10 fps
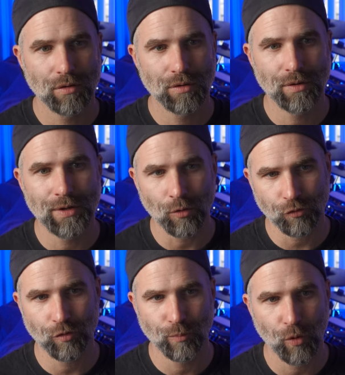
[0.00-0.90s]
they're
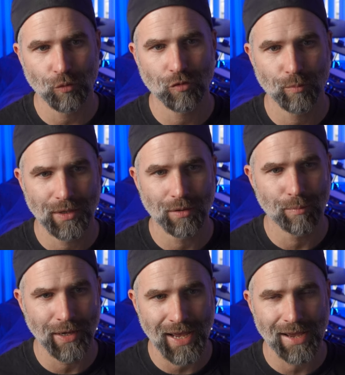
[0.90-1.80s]
not supposed to be a
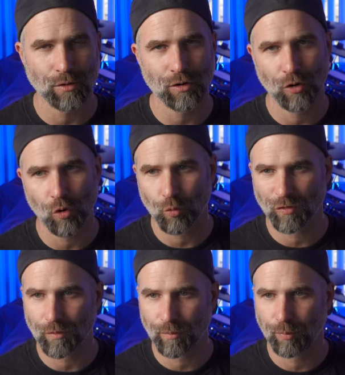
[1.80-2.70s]
banana
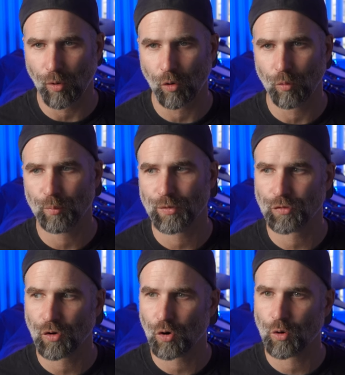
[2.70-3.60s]
clove bomb,
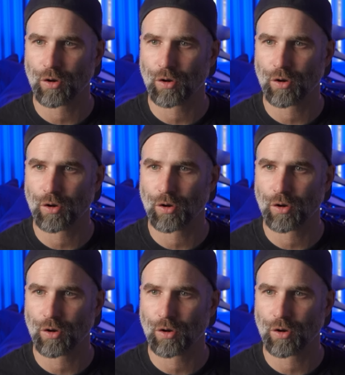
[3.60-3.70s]
so